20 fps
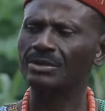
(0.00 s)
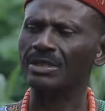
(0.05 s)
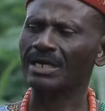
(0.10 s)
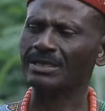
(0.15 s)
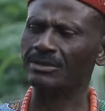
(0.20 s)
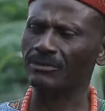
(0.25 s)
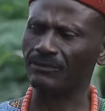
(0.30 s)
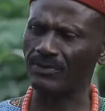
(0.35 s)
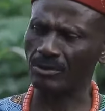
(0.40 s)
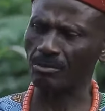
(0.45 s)

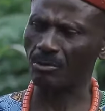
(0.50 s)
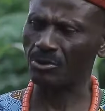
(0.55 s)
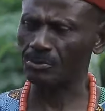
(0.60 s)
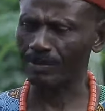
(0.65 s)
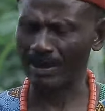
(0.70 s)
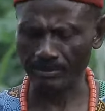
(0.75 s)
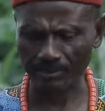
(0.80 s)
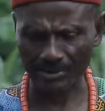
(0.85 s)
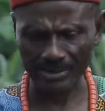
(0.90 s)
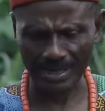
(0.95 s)
Thank you very
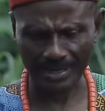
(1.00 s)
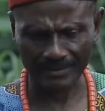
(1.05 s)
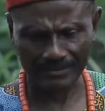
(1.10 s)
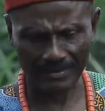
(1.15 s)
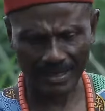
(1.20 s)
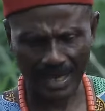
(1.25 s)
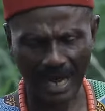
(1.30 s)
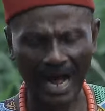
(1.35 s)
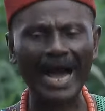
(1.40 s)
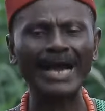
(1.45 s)
much, my brother.
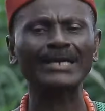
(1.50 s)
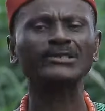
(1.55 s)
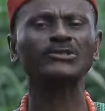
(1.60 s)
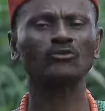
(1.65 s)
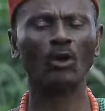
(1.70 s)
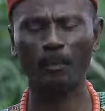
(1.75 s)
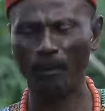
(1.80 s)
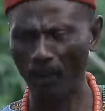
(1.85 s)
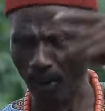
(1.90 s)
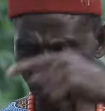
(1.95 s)
I
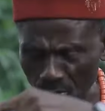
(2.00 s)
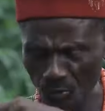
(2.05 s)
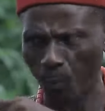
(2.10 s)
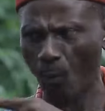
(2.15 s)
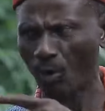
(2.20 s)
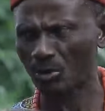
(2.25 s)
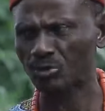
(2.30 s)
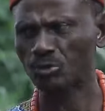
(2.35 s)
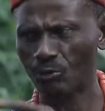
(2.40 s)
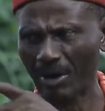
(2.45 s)
support
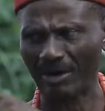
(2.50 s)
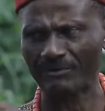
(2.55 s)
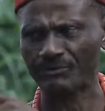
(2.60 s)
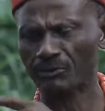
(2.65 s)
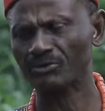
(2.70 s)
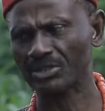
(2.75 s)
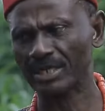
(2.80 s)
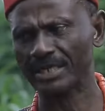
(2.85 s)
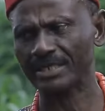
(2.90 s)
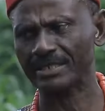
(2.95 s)
what you have
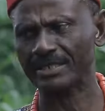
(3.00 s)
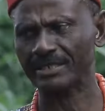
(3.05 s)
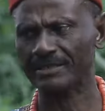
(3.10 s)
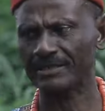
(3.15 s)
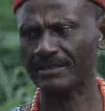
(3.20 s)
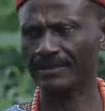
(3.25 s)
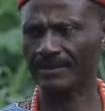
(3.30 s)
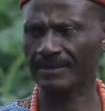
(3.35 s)
just said.